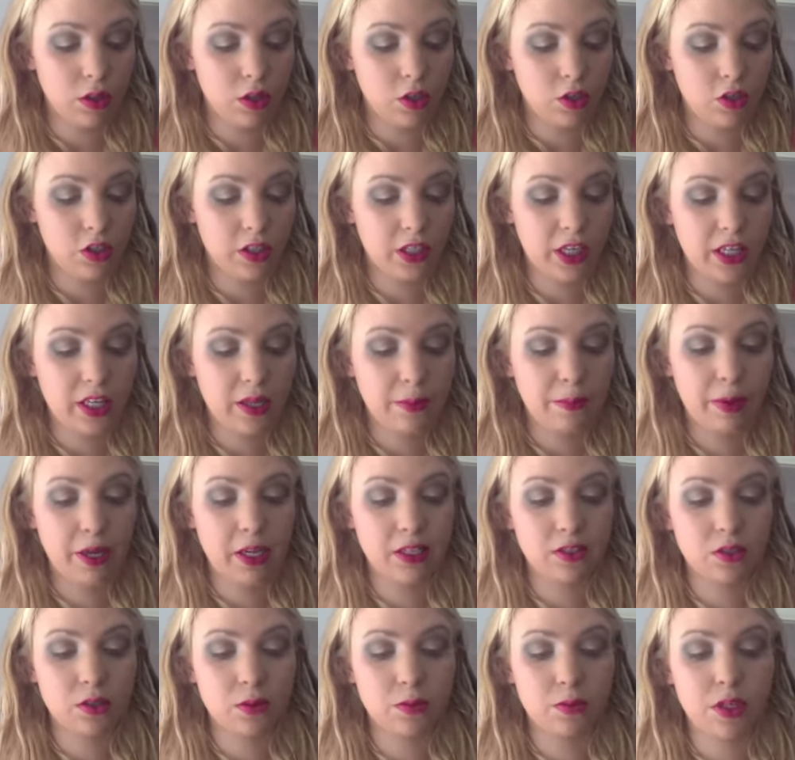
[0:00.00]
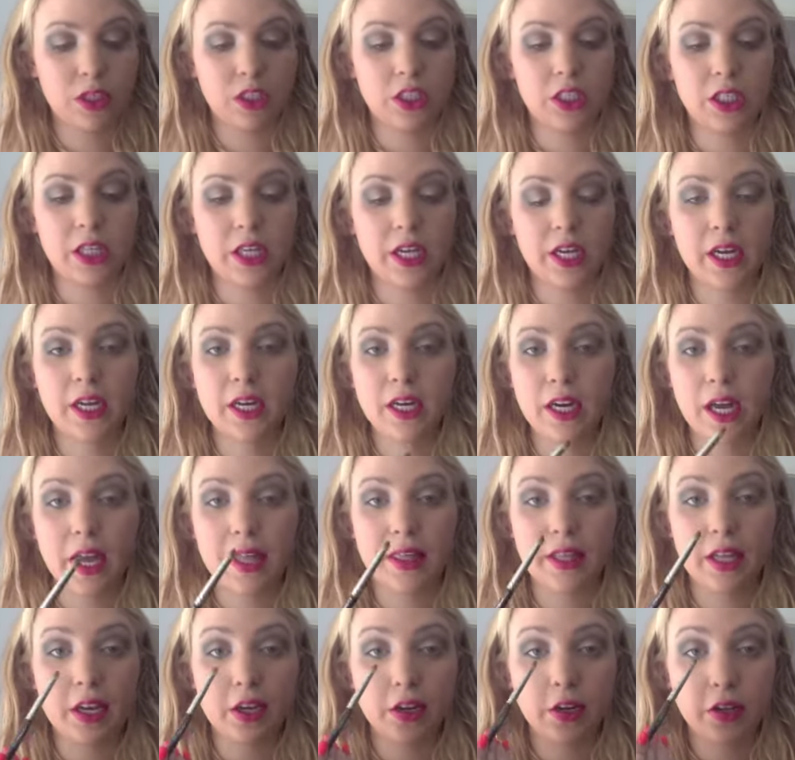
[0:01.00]
So you get the pencil brush again,
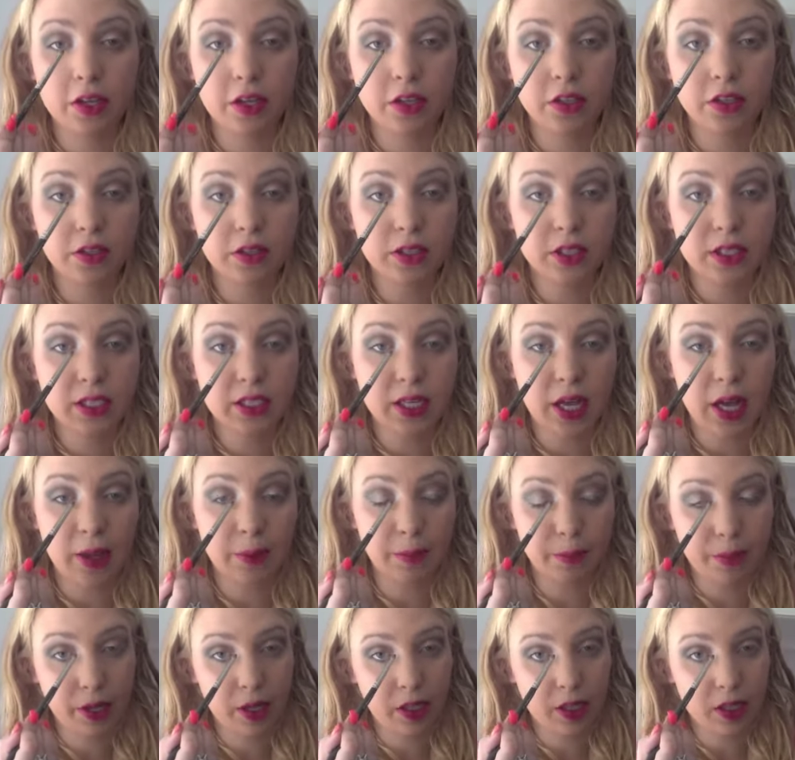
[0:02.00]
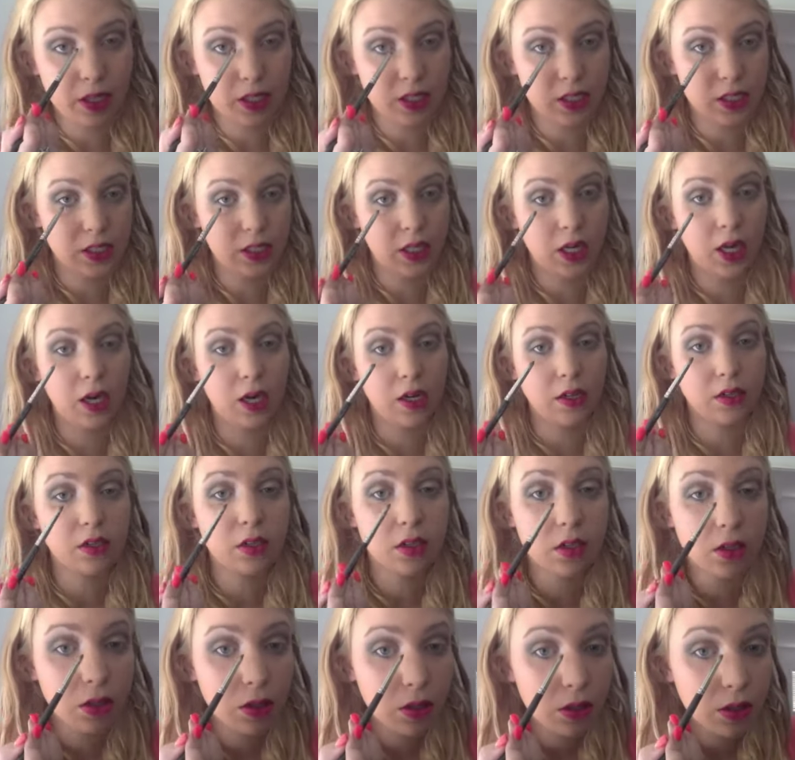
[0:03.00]
and then you can do the same but at the start,
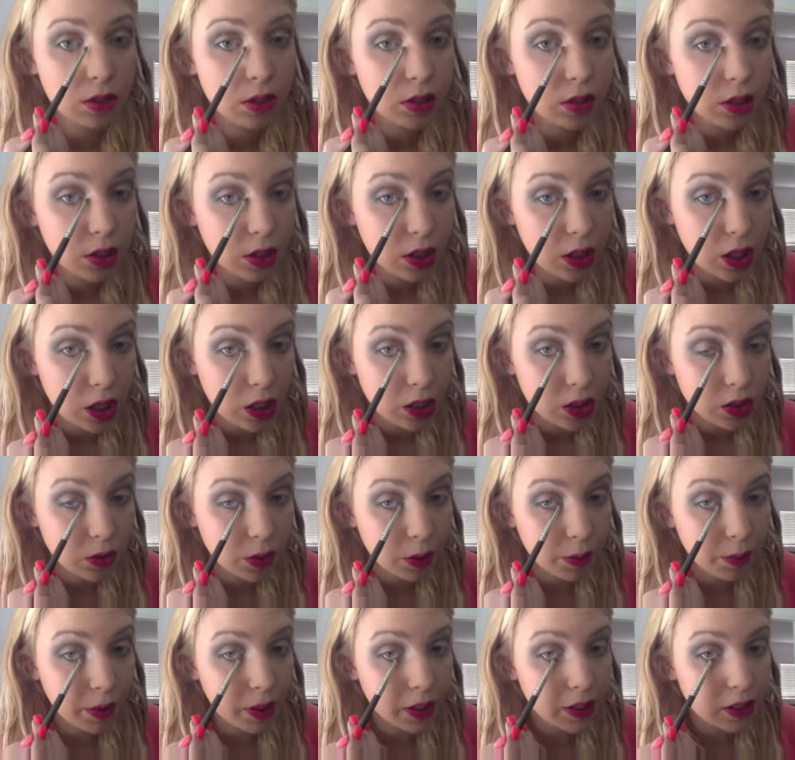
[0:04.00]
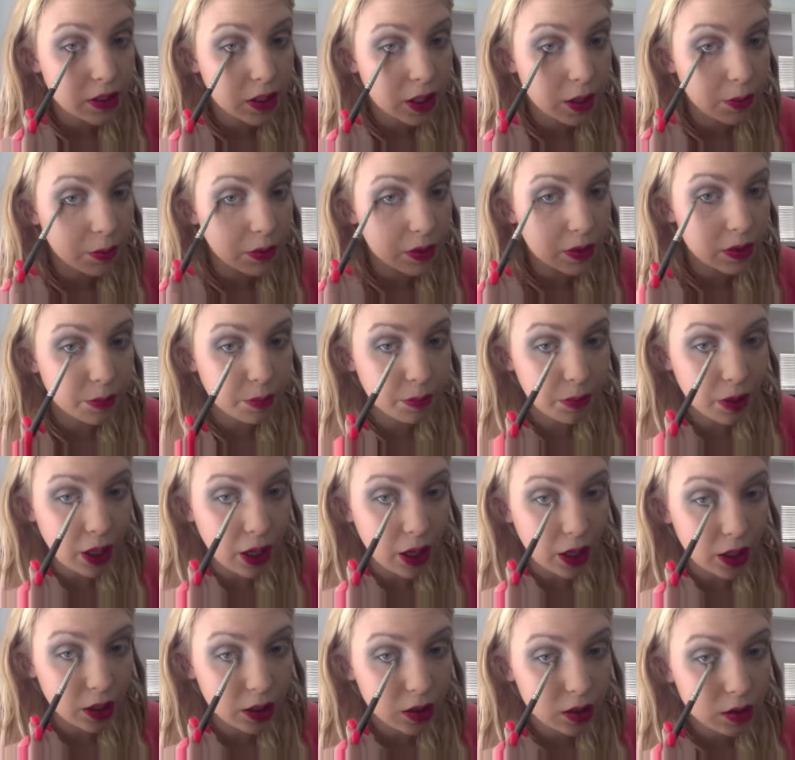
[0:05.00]
so it meets up with the
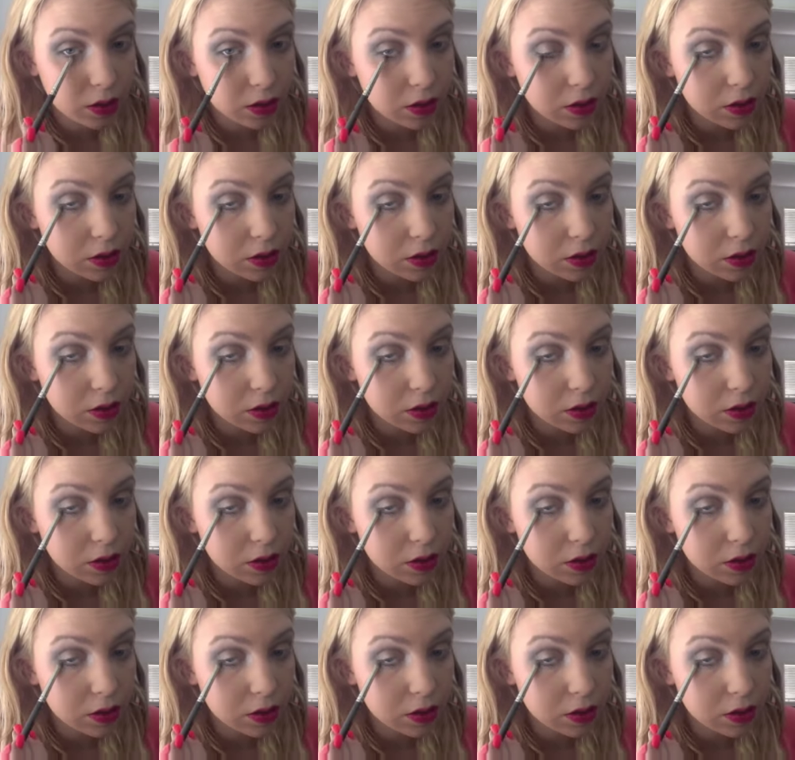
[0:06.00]
black,